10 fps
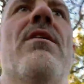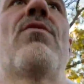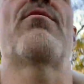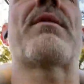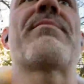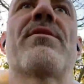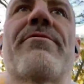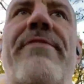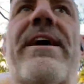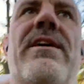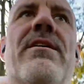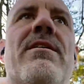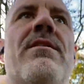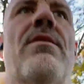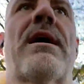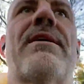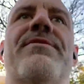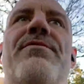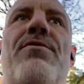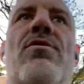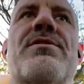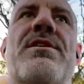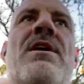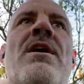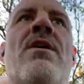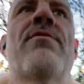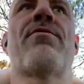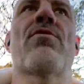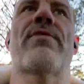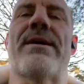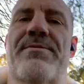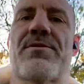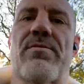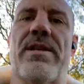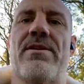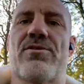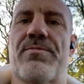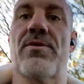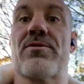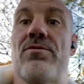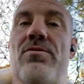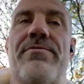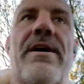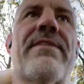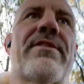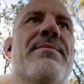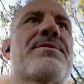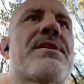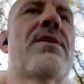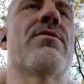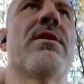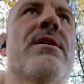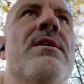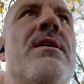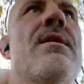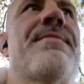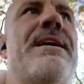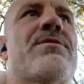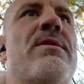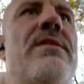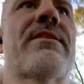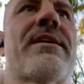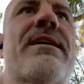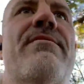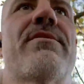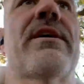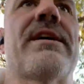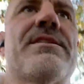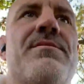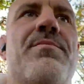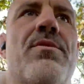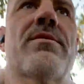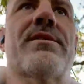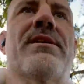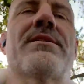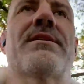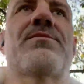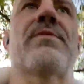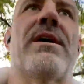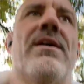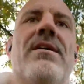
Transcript: or maybe you fail after 4 reps when you're supposed to do 5 reps. So that's why the recovery is important as well.